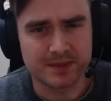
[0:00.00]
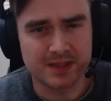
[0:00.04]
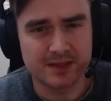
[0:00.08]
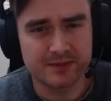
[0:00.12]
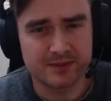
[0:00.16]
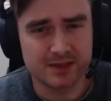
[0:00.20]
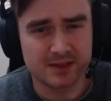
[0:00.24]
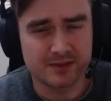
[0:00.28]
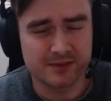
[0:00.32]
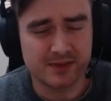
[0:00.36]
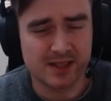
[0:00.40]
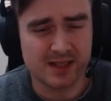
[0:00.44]

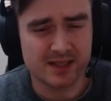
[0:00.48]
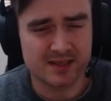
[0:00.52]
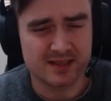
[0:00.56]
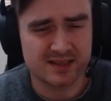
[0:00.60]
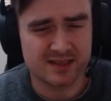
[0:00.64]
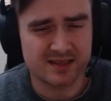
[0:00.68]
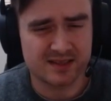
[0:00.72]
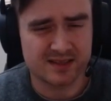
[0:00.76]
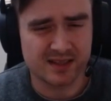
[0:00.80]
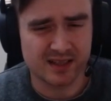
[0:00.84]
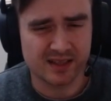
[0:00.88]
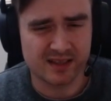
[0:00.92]
even if he has a
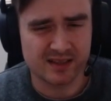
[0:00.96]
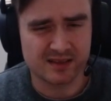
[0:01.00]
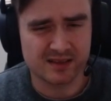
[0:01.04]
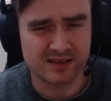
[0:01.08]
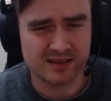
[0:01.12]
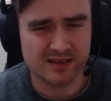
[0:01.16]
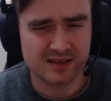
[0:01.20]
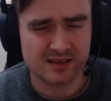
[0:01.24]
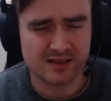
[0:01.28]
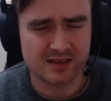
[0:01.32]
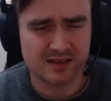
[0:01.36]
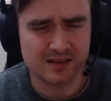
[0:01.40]
second
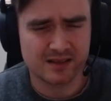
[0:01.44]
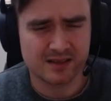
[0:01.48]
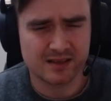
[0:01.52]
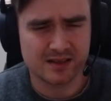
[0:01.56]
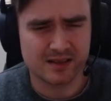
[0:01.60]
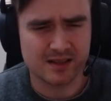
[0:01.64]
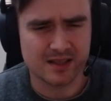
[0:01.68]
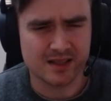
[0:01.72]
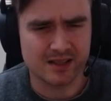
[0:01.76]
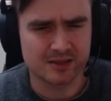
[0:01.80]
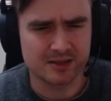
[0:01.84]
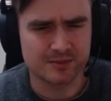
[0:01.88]

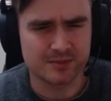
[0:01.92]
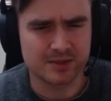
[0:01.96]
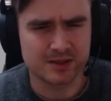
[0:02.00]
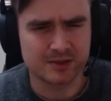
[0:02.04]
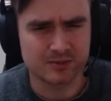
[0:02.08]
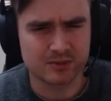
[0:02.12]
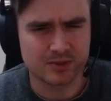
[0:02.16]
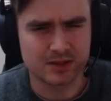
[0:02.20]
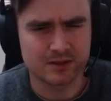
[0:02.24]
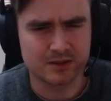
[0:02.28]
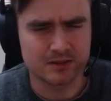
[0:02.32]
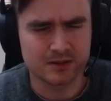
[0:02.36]
Caliban,
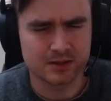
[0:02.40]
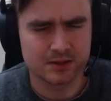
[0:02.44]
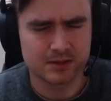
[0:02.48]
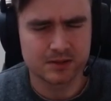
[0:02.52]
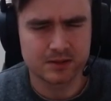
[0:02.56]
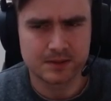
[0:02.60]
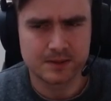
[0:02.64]
whatever.